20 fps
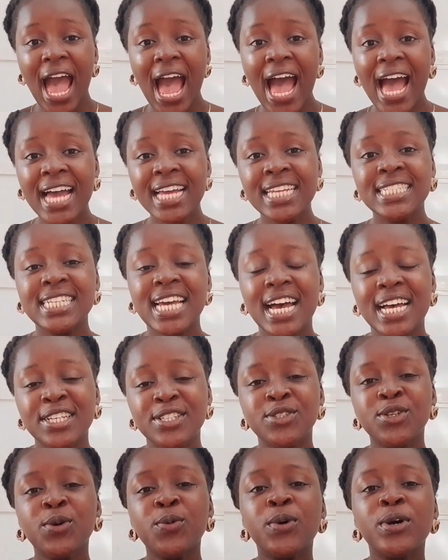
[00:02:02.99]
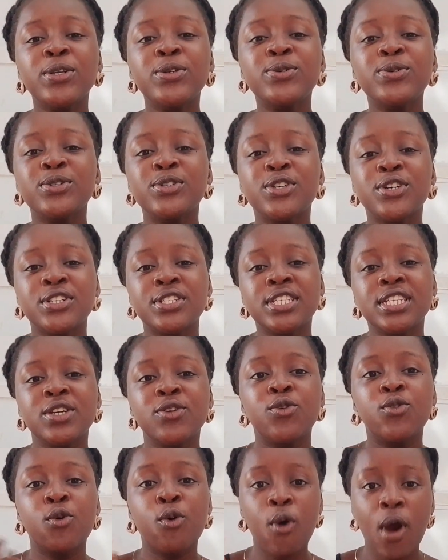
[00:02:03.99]
And as someone who
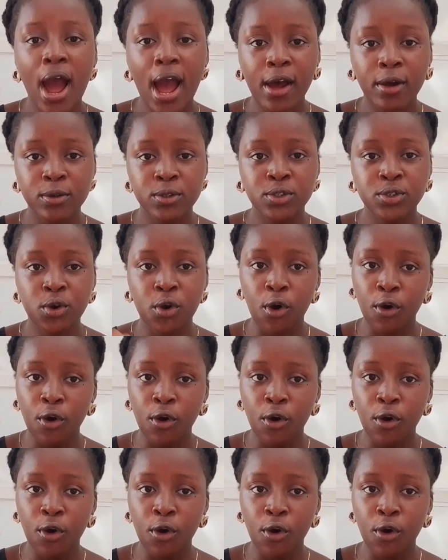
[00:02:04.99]
doesn't go out